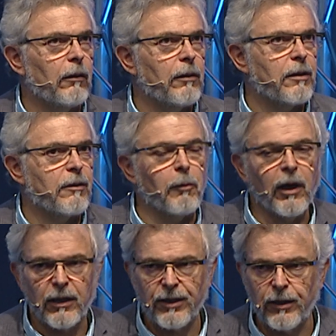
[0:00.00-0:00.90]

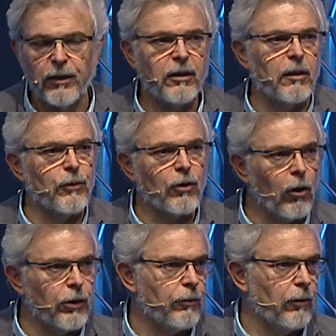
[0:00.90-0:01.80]
smart systems
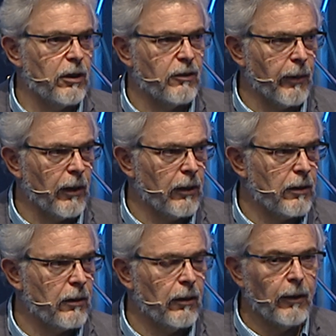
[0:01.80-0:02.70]
onto these
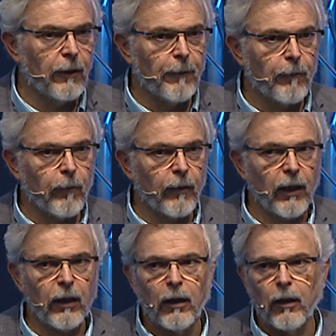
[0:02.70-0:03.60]
parts. Okay?
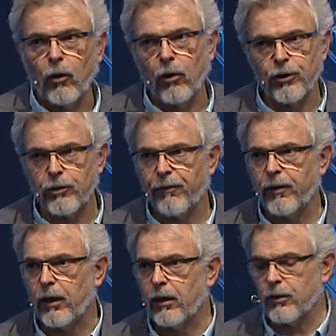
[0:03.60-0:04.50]
Lots of
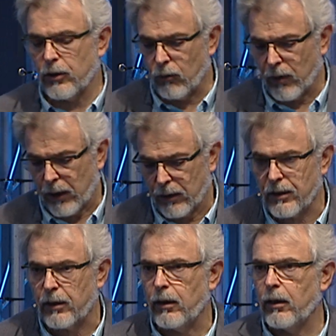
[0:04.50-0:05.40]
things you can
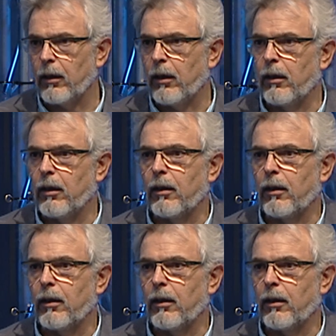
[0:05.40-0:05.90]
see in